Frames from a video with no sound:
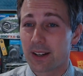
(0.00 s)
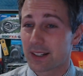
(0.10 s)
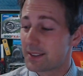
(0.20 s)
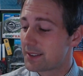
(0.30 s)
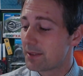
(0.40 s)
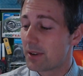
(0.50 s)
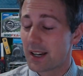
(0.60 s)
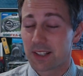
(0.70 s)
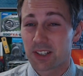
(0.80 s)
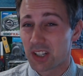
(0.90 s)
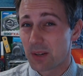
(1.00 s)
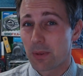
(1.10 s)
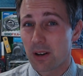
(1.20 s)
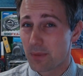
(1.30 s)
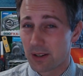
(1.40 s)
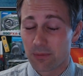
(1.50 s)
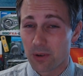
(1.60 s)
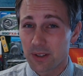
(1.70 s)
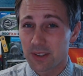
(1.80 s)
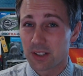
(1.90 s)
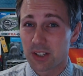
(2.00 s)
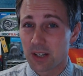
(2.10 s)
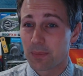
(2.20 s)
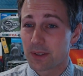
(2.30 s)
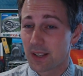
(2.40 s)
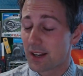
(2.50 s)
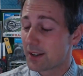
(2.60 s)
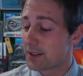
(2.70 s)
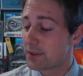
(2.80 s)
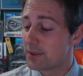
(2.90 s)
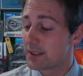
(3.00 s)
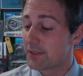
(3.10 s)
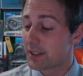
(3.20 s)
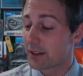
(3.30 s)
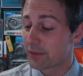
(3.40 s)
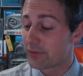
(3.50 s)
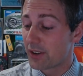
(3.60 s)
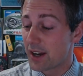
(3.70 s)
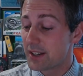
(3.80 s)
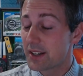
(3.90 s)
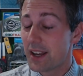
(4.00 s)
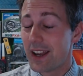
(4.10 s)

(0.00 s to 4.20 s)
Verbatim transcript: I can see why it's cheaper. I mean, it was the cheapest R9 270 I can find,